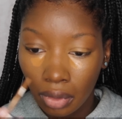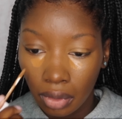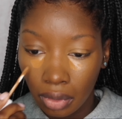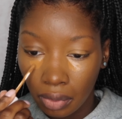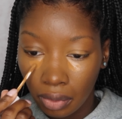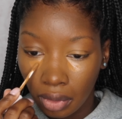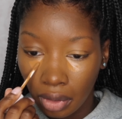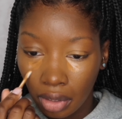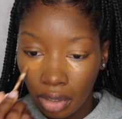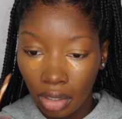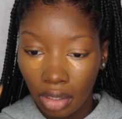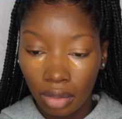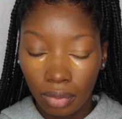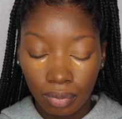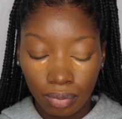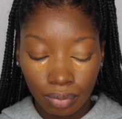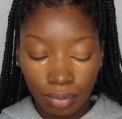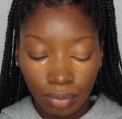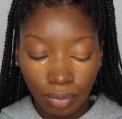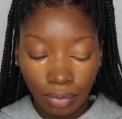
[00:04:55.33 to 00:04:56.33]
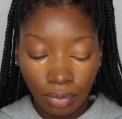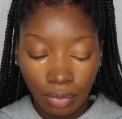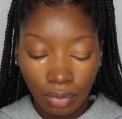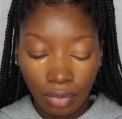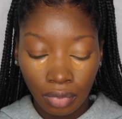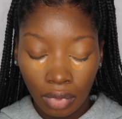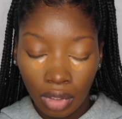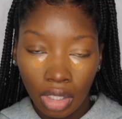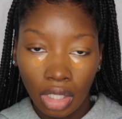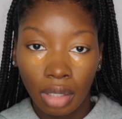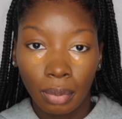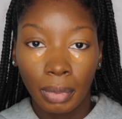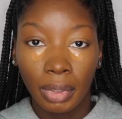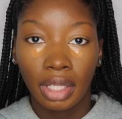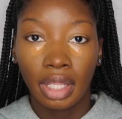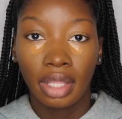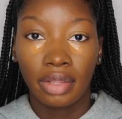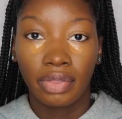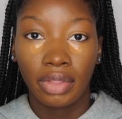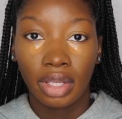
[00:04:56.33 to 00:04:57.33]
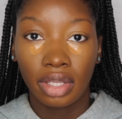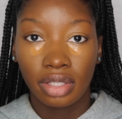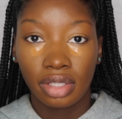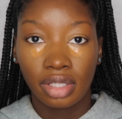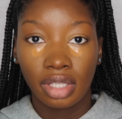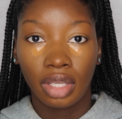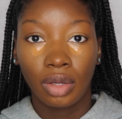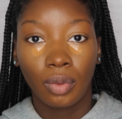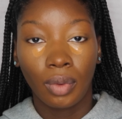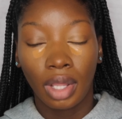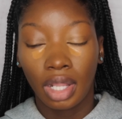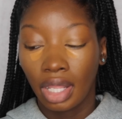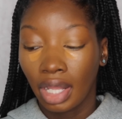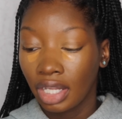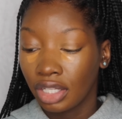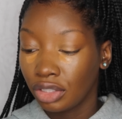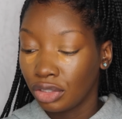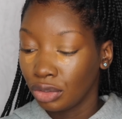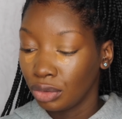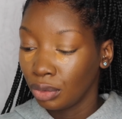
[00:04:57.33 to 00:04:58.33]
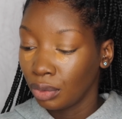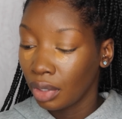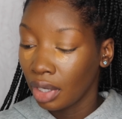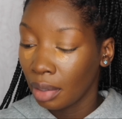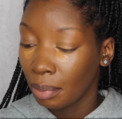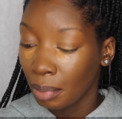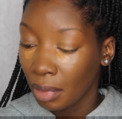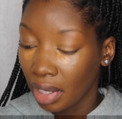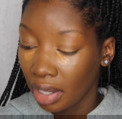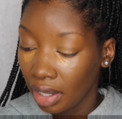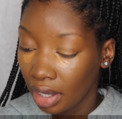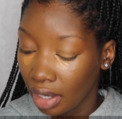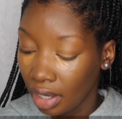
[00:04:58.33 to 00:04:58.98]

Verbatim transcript: Okay. And I'm gonna let that sit while I do my